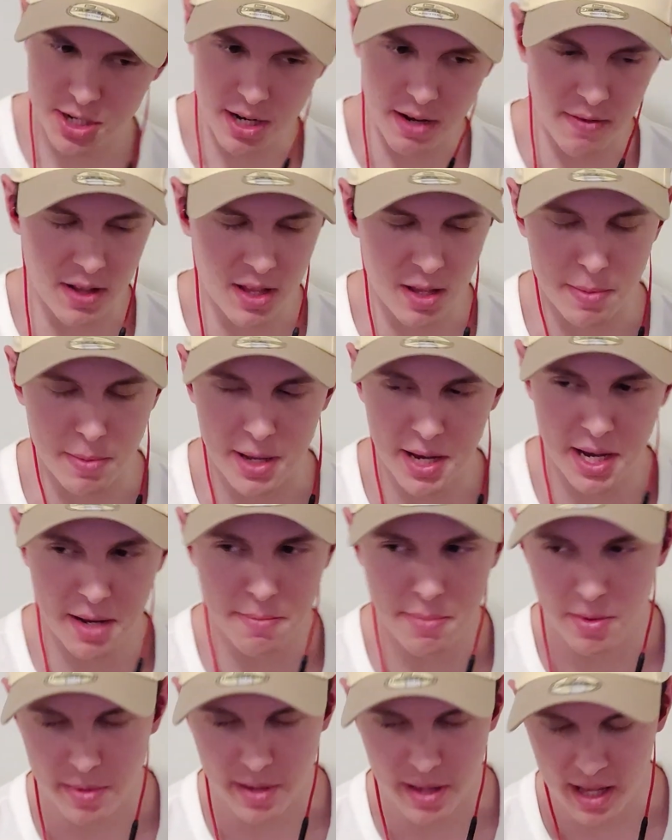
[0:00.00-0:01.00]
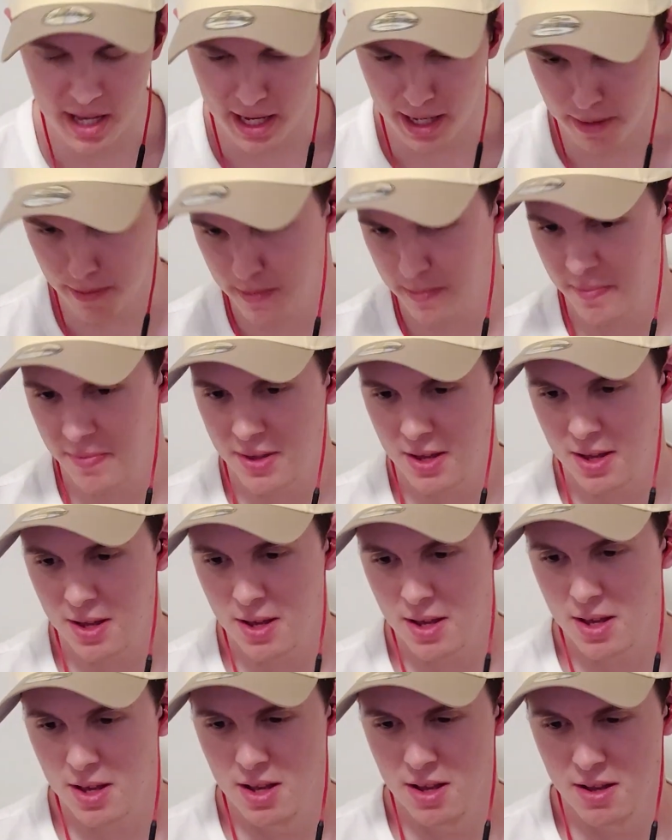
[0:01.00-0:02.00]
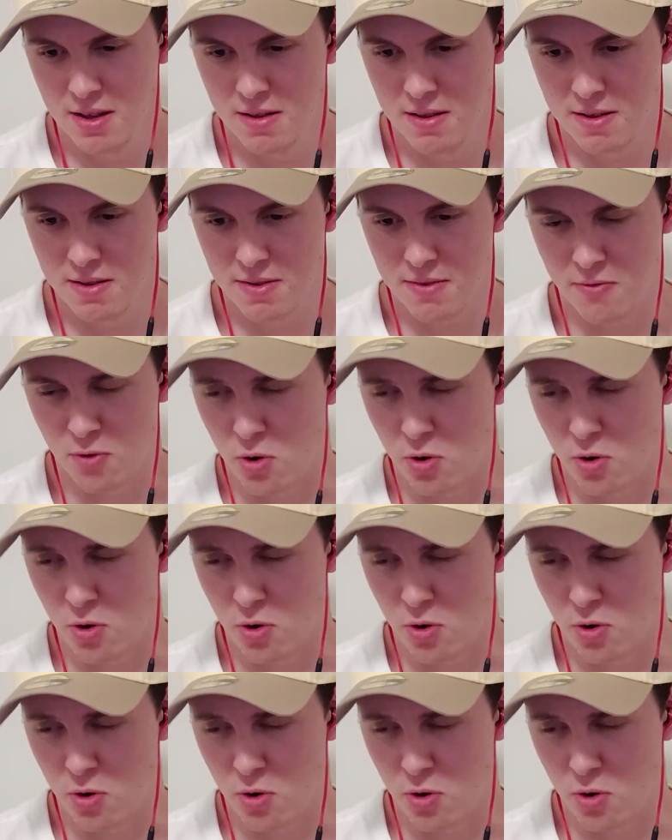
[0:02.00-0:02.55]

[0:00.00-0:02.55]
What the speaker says: I've only played probably like 4